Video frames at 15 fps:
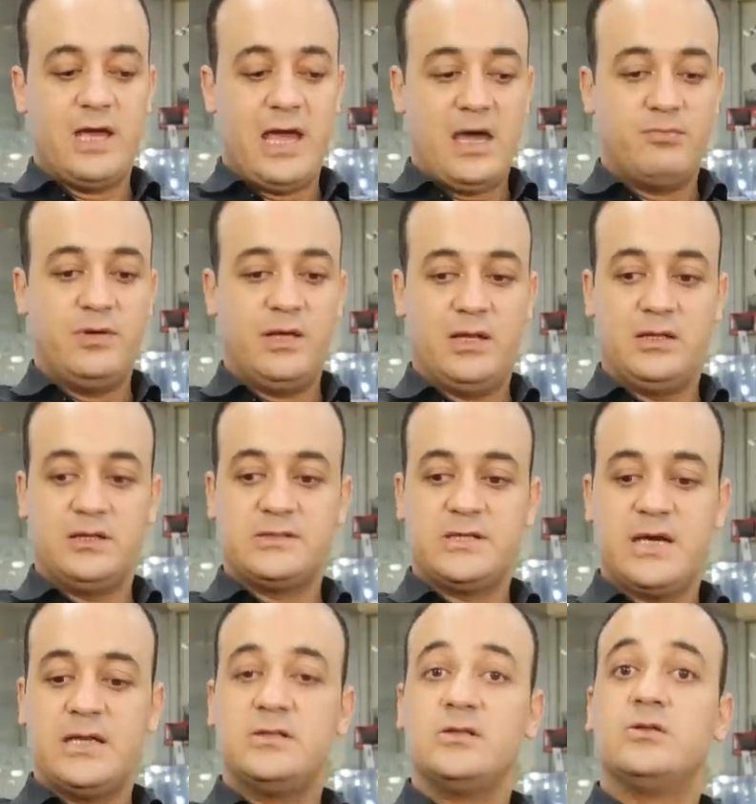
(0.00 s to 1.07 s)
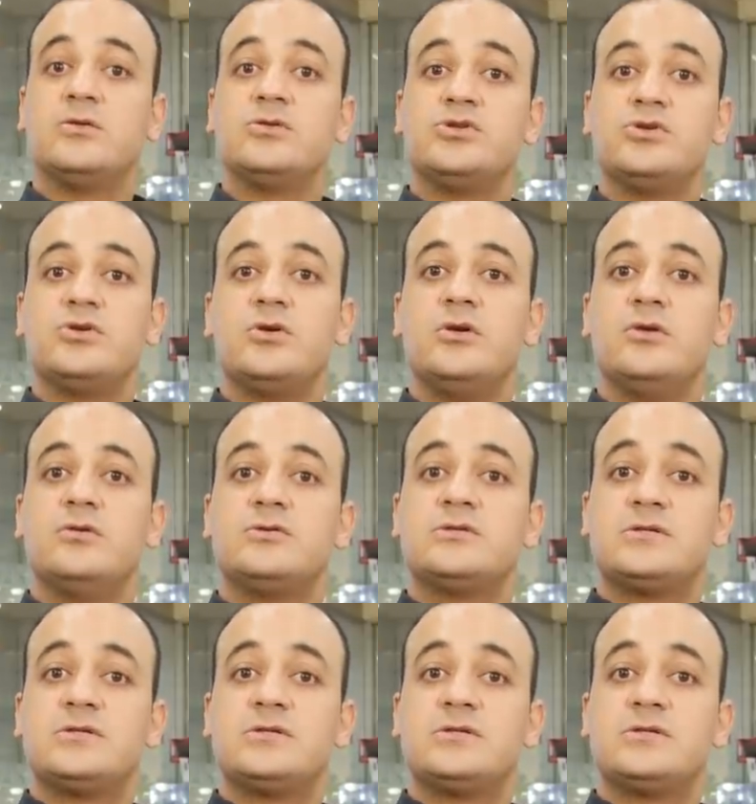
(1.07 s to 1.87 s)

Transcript: happy and excited to show you